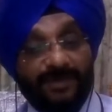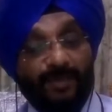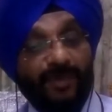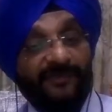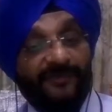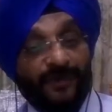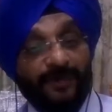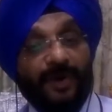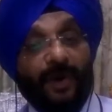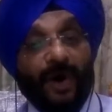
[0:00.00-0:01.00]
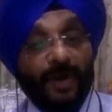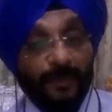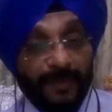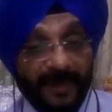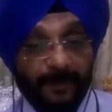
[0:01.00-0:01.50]
to move from the
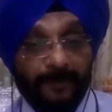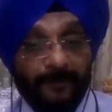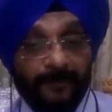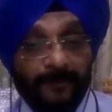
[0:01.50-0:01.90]
on-prem,